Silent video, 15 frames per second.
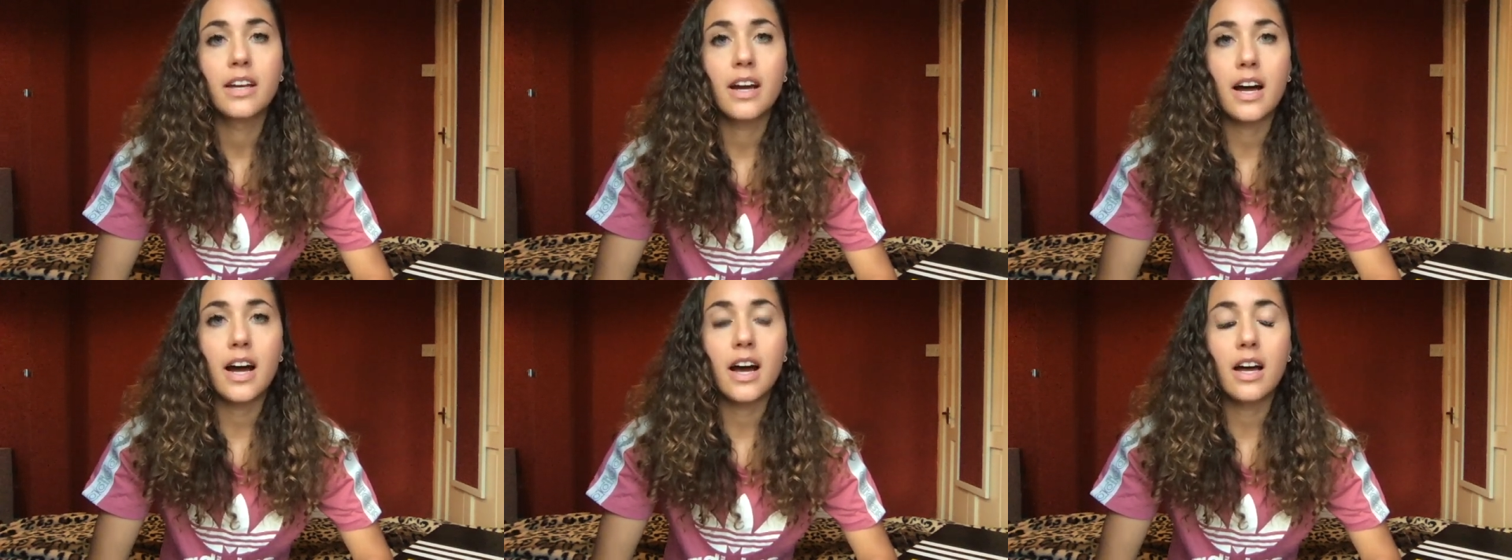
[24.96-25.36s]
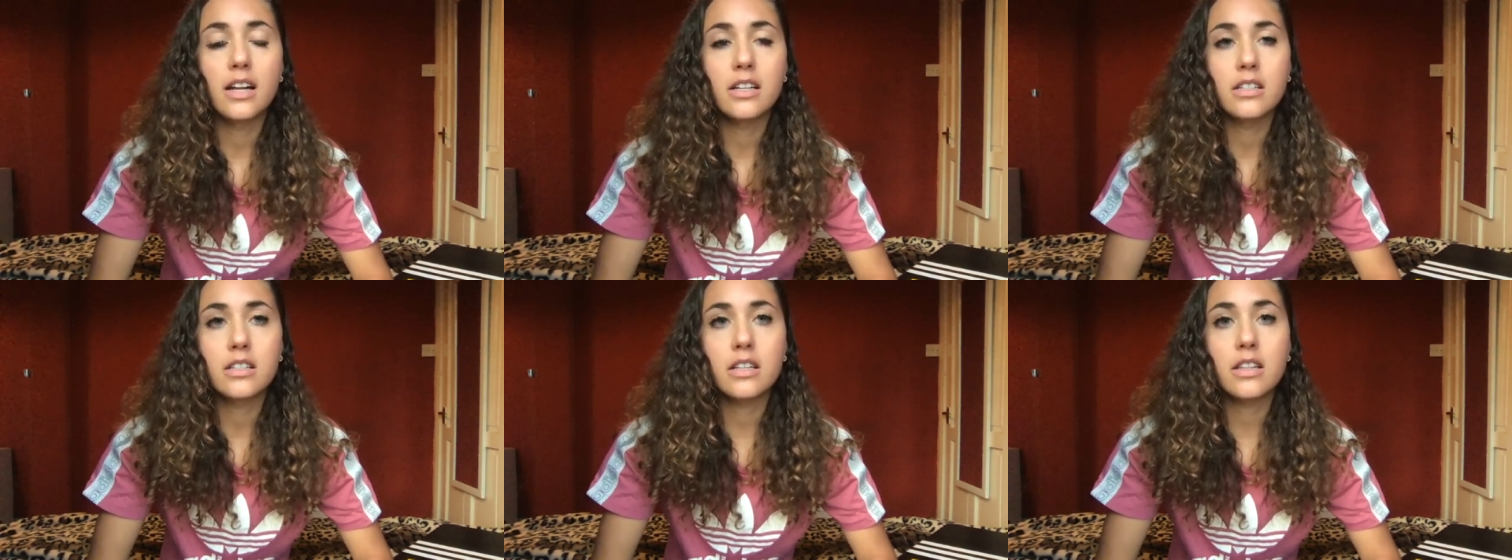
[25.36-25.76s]

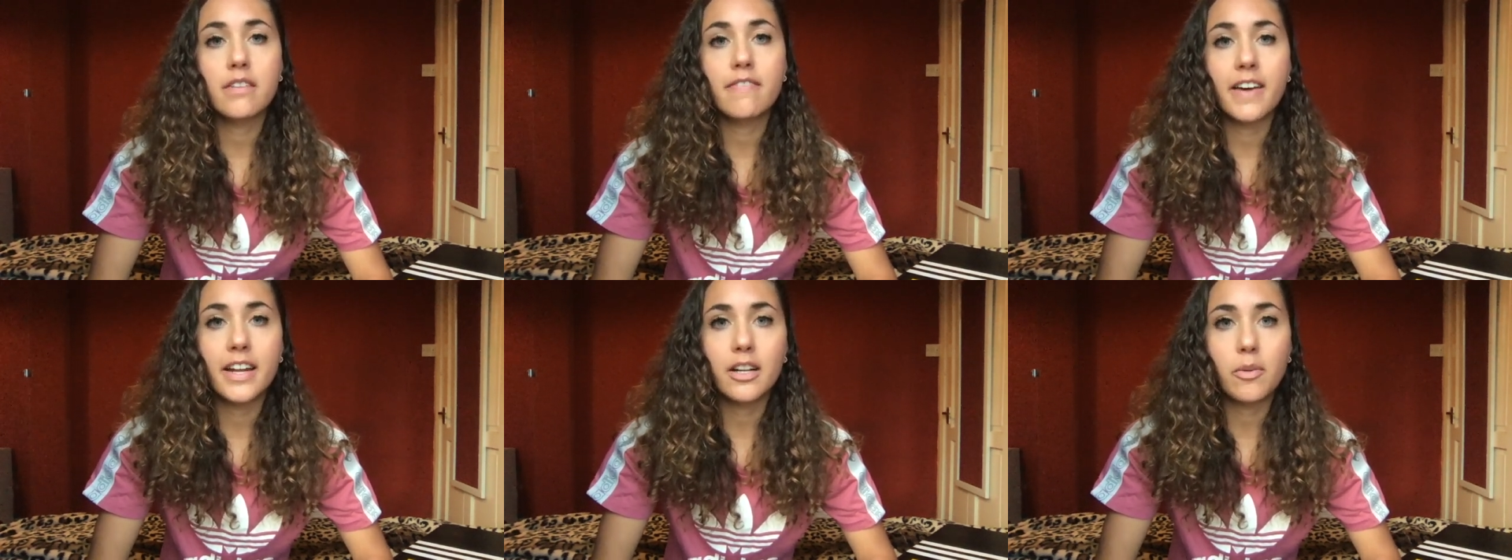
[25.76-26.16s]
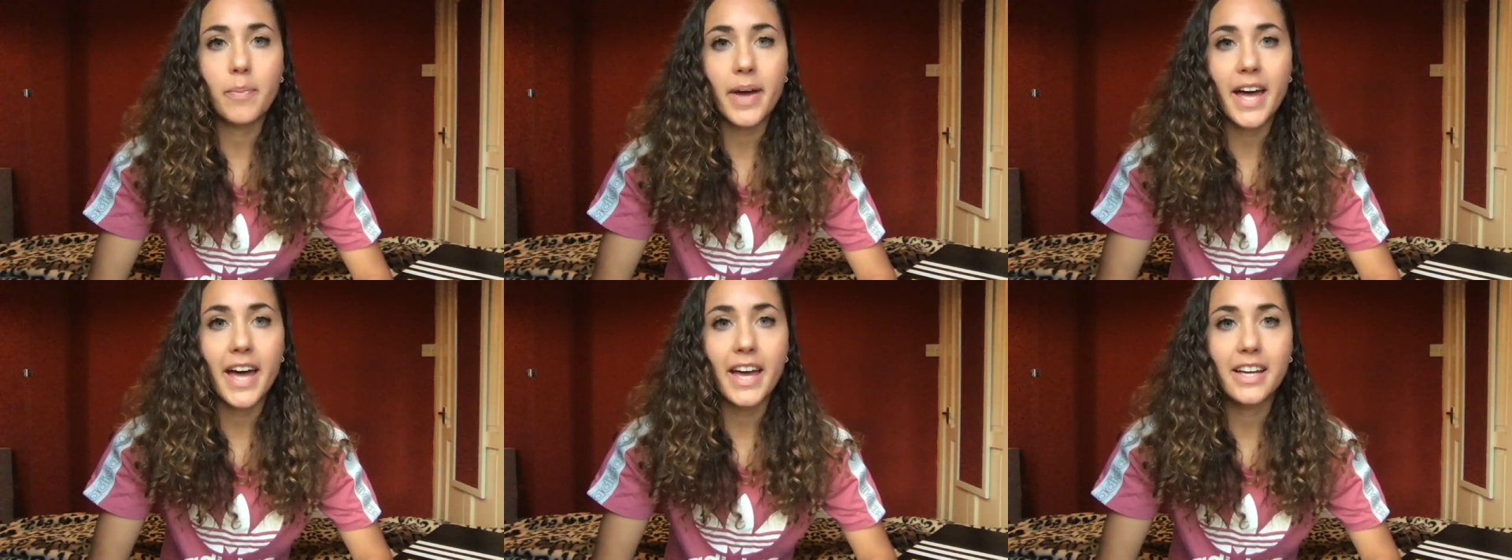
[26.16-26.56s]
and the final
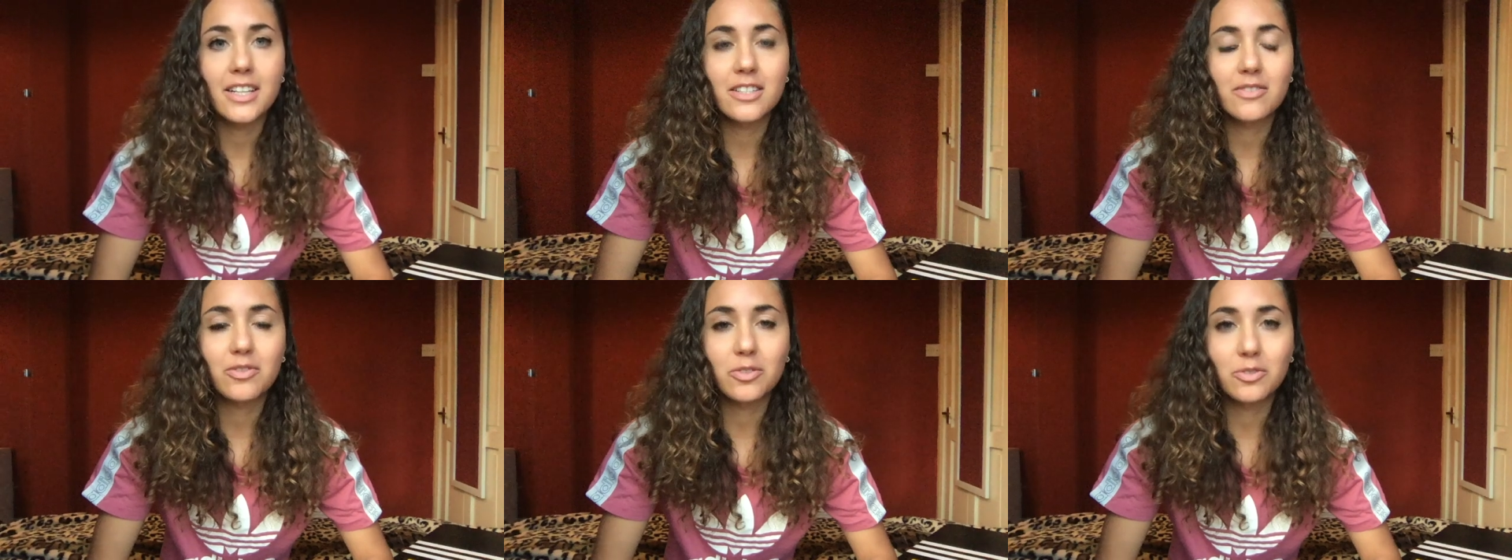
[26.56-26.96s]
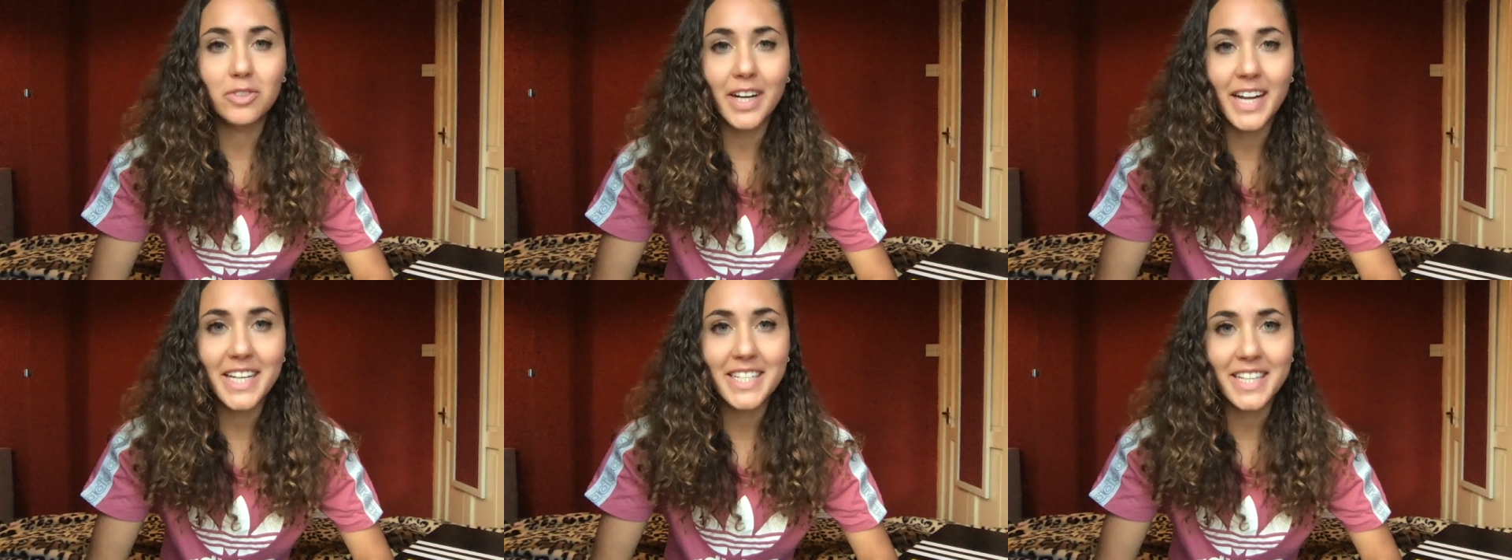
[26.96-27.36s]
pair is for
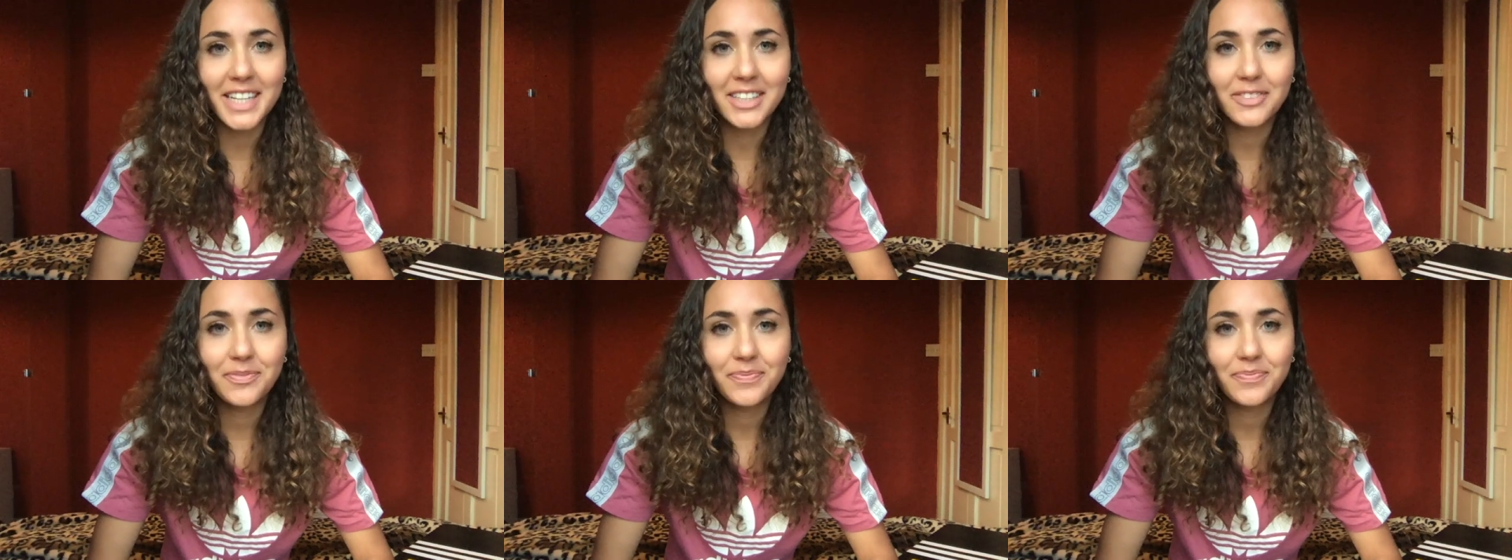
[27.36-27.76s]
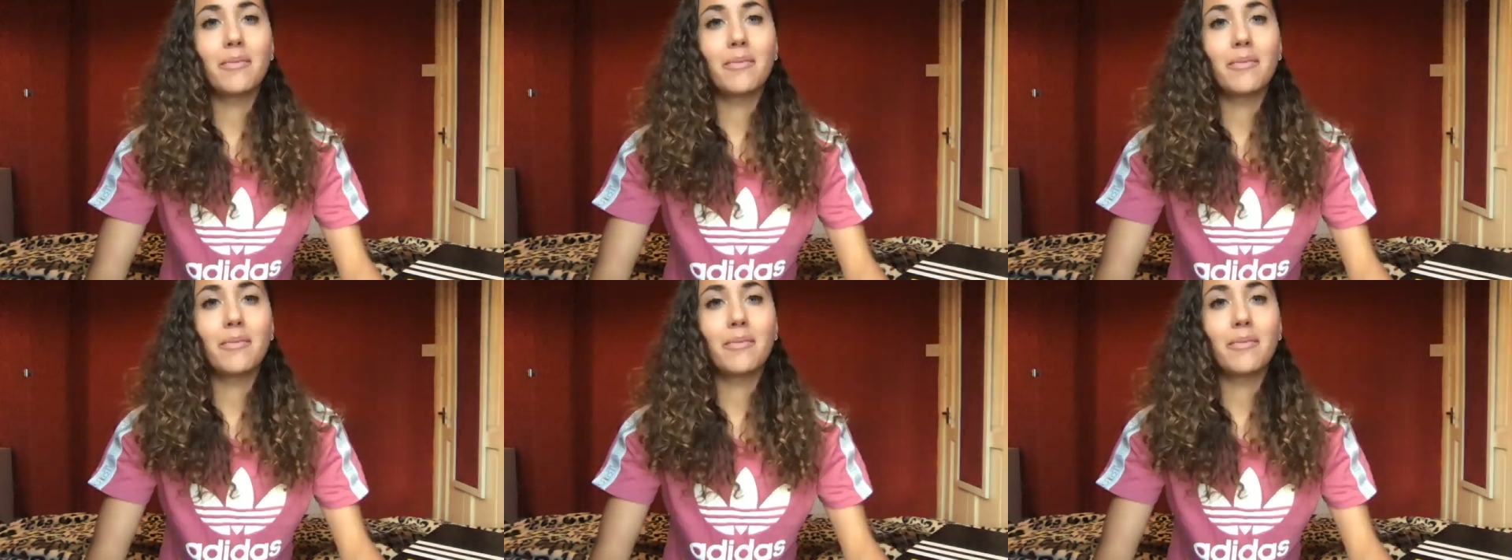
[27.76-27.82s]
racing.